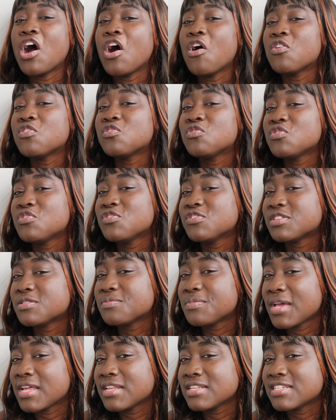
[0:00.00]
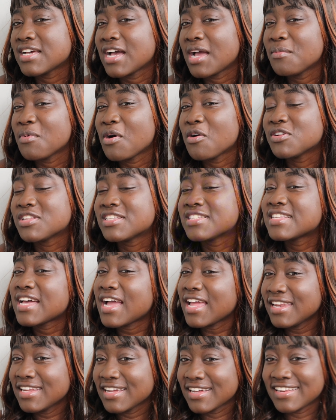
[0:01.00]
How do you spend time
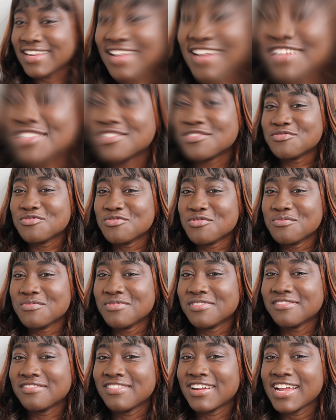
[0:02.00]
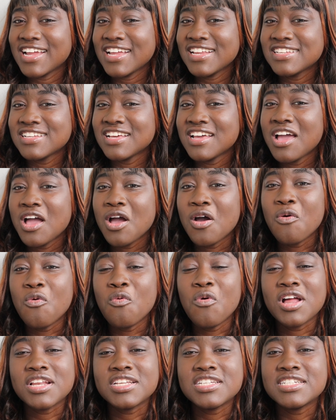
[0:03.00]
outside the classroom, right?
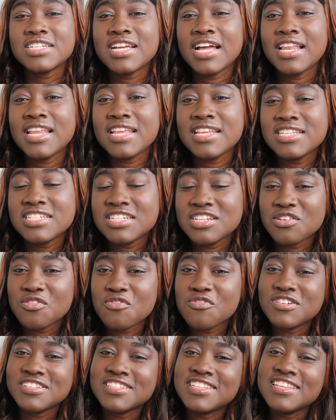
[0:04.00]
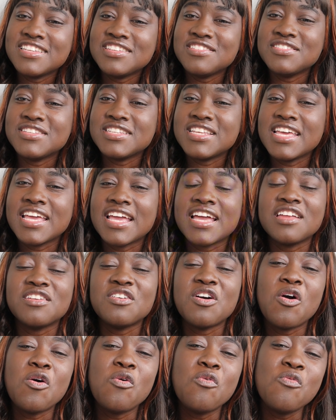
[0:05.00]
What challenging course did you take
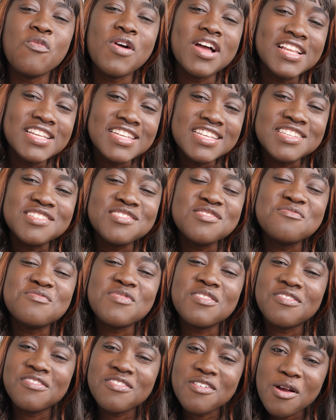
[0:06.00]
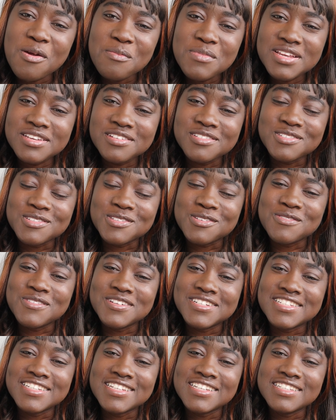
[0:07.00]
and how well did you perform in those
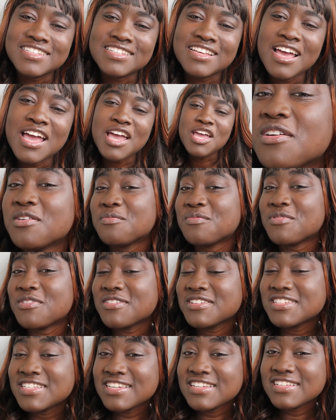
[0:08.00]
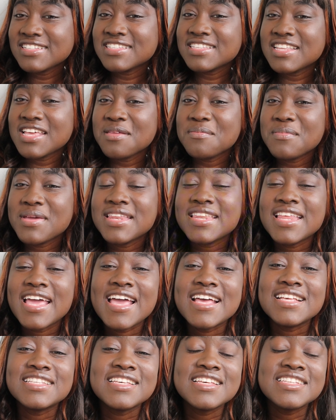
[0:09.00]
courses? Your personal statement,
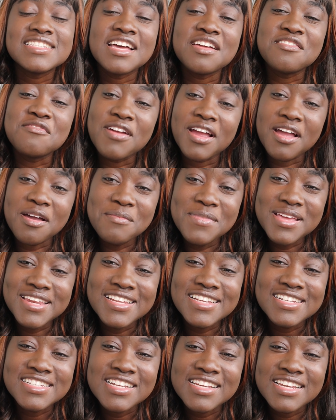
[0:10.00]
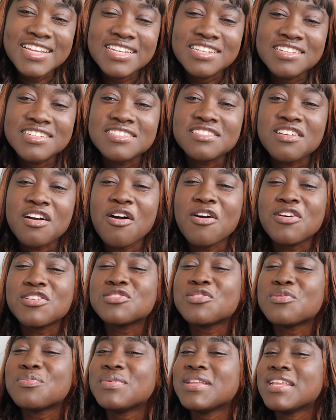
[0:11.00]
essays, and recommendation letters
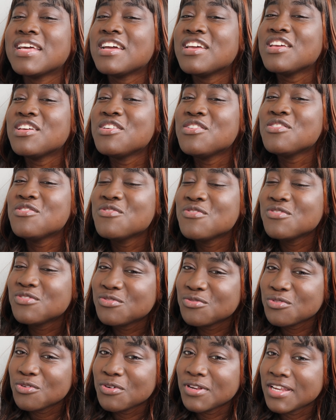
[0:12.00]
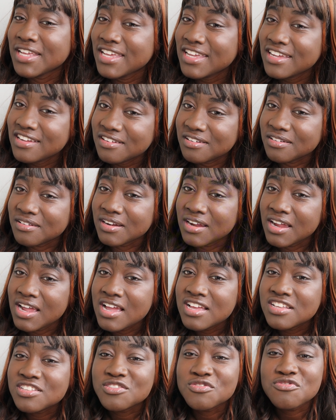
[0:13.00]
also play a huge role here.
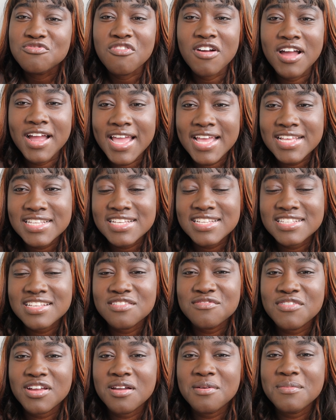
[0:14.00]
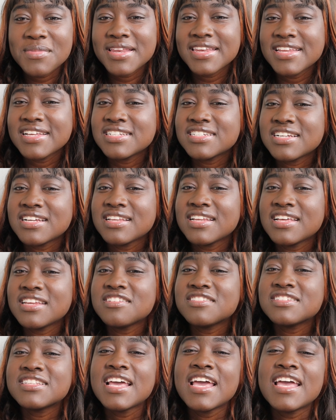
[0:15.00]
Strong essays and recommendation
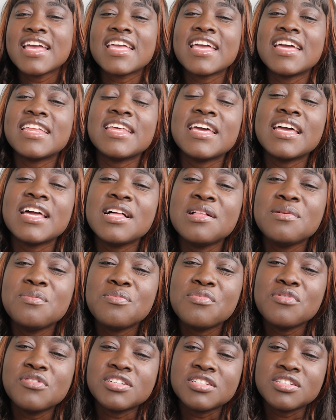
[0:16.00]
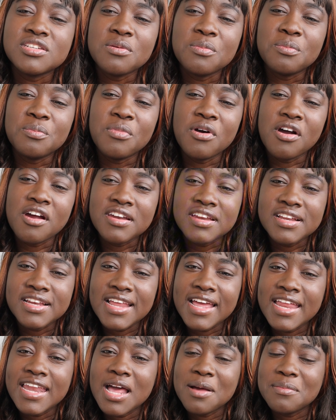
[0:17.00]
letters can help push the
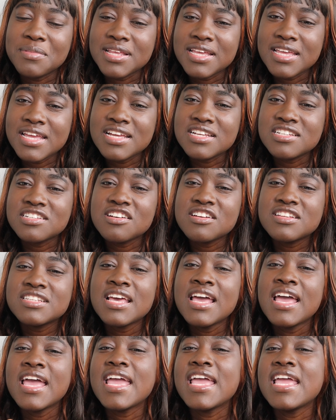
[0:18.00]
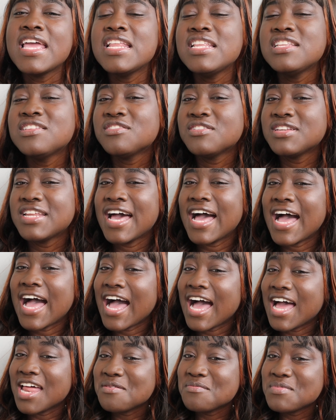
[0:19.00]
borderline application into the
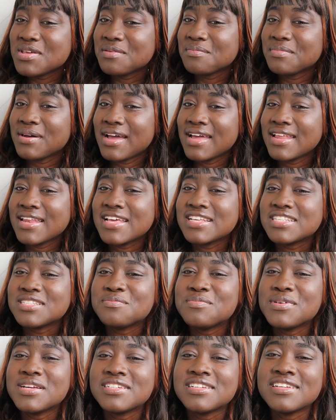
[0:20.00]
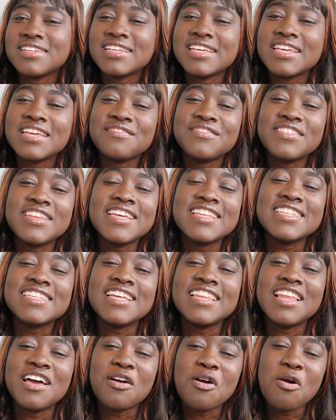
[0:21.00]
admit pile, especially if they
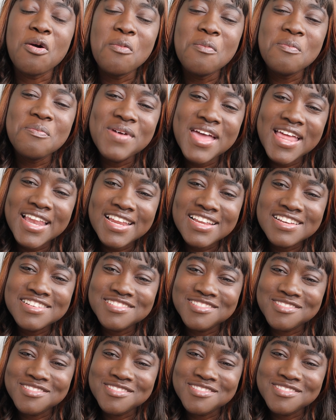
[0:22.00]
tell a compelling